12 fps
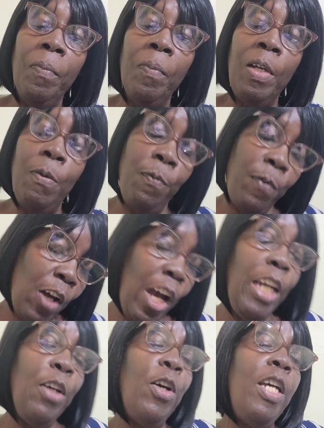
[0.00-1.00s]
if
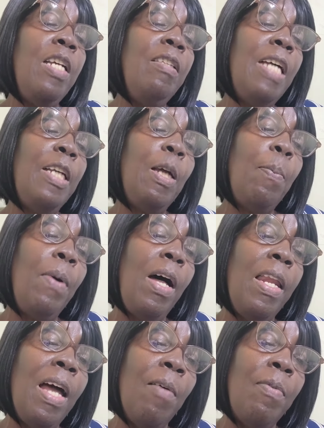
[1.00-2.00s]
Floyd Green is not a
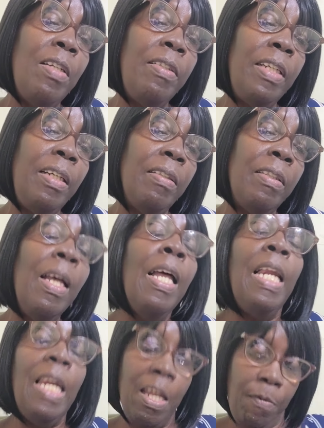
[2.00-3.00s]
part of the 6,
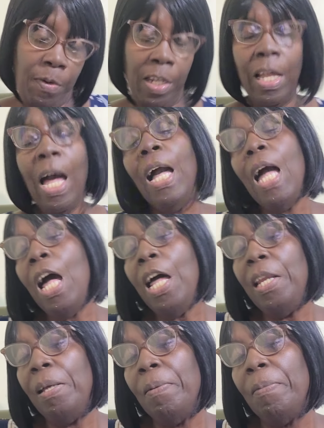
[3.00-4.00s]
lift the gag
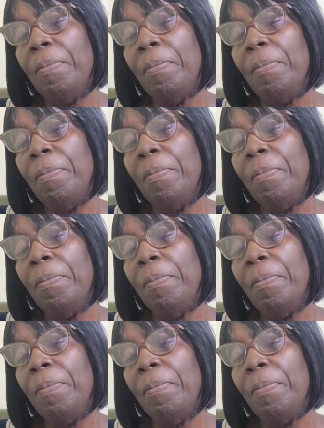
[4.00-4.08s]
order.